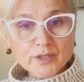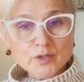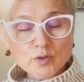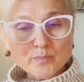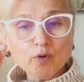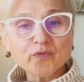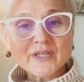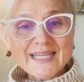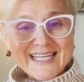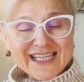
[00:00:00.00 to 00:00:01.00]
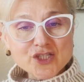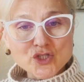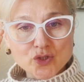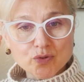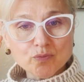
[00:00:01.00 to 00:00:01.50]
Nonprofit needs
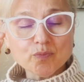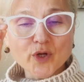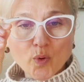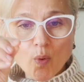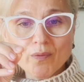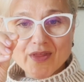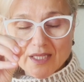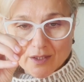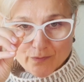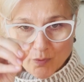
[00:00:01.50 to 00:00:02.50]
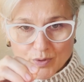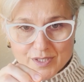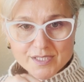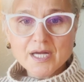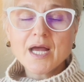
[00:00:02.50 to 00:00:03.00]
to record that
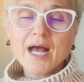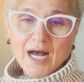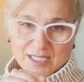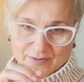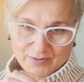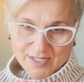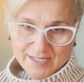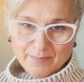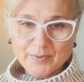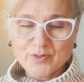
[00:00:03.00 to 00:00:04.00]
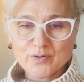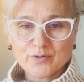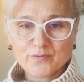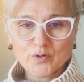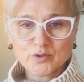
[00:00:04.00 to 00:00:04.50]
invoice as of December
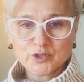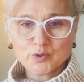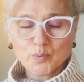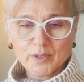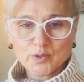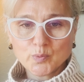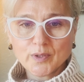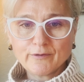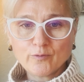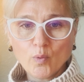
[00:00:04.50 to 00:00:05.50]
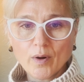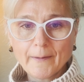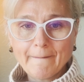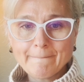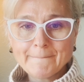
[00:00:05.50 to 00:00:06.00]
31st, 2024,
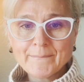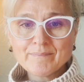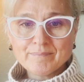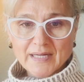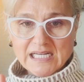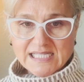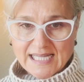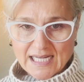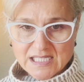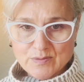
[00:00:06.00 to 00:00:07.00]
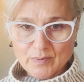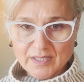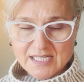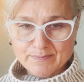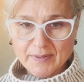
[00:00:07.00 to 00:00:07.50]
because that's when
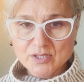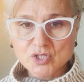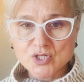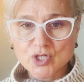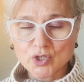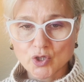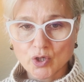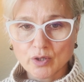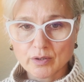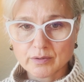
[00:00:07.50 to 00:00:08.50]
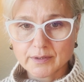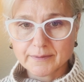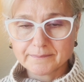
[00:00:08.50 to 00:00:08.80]
expenses incurred.